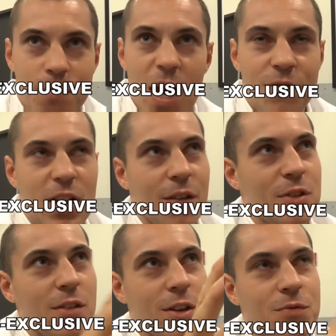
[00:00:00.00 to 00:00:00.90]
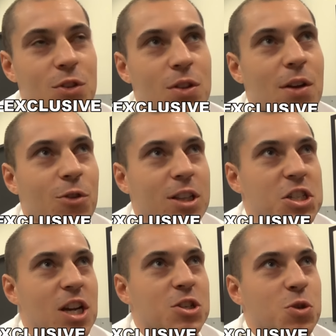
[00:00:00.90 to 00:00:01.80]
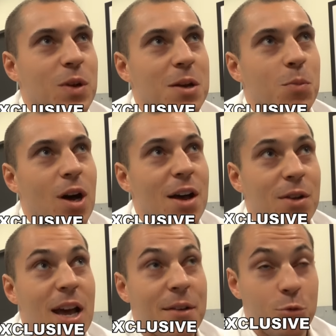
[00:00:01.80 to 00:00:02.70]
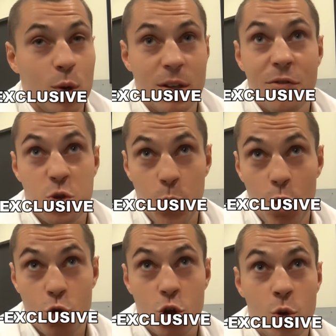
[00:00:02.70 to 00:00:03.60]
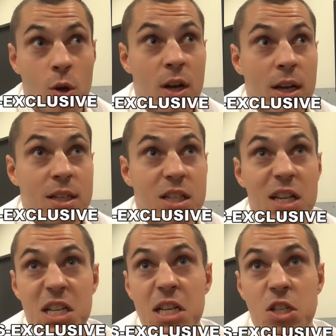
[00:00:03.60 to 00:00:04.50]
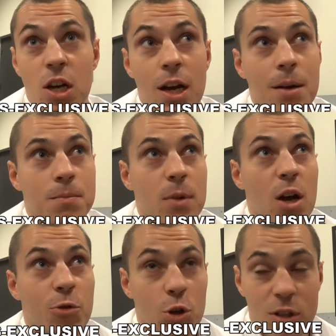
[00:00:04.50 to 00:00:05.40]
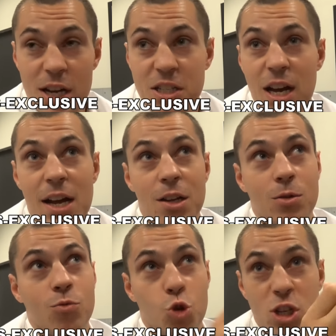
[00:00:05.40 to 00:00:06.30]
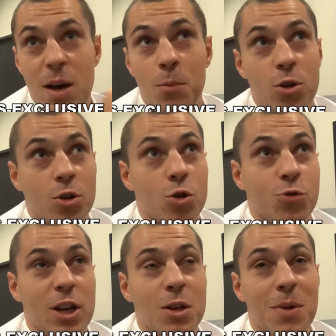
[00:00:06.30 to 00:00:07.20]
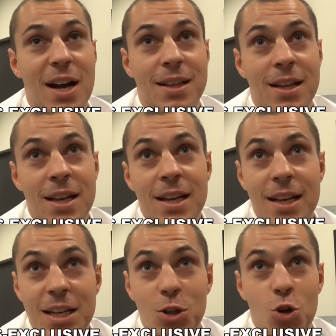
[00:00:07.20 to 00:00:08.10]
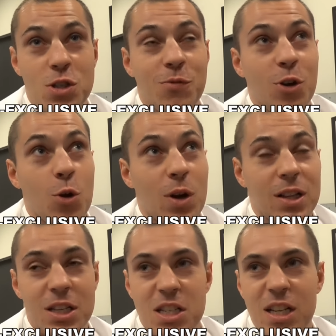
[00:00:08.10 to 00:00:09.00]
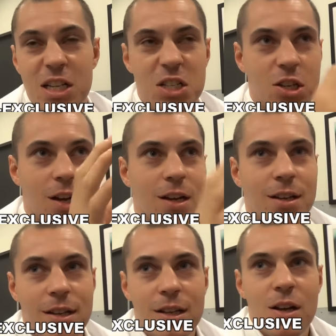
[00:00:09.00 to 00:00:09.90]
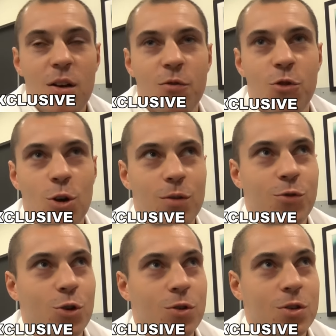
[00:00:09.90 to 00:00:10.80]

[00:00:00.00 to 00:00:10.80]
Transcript: I've, I've, never never had the chance to meet him, but everyone I've spoke to says he's um, a real nice guy. And Russ a good friend of mine, he knows him very well, and he said he's a uh, very very